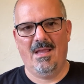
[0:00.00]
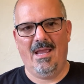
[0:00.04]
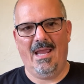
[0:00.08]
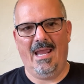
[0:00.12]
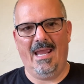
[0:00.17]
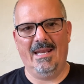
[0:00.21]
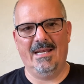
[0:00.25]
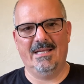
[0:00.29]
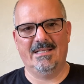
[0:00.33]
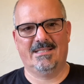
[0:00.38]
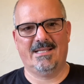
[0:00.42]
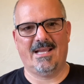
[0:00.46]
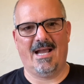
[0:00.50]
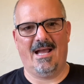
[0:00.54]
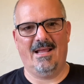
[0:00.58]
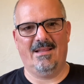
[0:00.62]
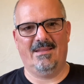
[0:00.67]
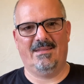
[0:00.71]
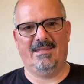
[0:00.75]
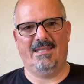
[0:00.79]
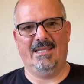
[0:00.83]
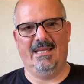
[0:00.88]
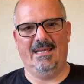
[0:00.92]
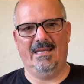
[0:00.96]
And it's
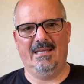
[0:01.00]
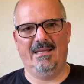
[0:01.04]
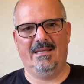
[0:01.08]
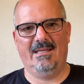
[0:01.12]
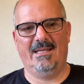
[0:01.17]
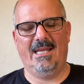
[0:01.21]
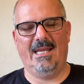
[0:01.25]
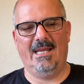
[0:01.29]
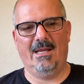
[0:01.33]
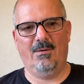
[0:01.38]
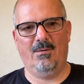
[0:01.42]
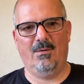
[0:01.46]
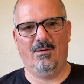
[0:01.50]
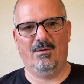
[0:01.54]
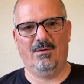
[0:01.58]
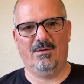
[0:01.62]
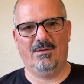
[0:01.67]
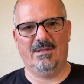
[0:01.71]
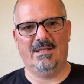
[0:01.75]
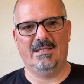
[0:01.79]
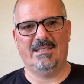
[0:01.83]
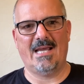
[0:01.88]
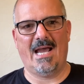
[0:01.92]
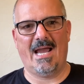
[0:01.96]
got the
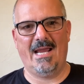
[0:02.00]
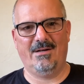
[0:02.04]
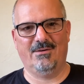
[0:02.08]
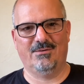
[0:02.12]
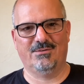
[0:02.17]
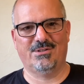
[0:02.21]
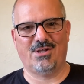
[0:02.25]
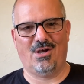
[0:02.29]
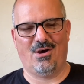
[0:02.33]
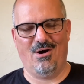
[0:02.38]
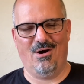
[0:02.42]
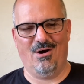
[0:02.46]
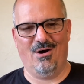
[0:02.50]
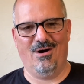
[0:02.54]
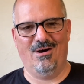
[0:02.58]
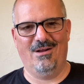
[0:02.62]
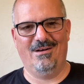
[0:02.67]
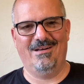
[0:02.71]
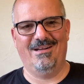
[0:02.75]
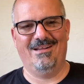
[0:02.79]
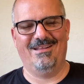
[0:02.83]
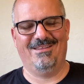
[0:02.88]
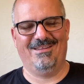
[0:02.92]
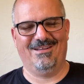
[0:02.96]
titles
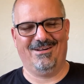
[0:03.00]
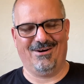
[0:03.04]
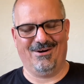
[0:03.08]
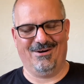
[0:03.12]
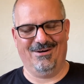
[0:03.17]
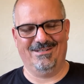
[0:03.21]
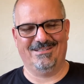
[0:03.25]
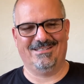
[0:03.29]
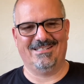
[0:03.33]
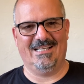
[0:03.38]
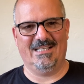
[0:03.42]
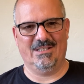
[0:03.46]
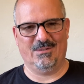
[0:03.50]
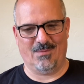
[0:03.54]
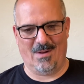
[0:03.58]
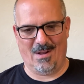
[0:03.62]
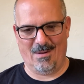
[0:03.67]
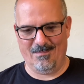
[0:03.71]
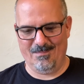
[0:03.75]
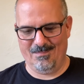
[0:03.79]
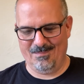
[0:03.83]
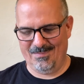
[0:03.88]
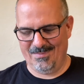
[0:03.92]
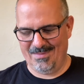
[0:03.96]
on the cards as well.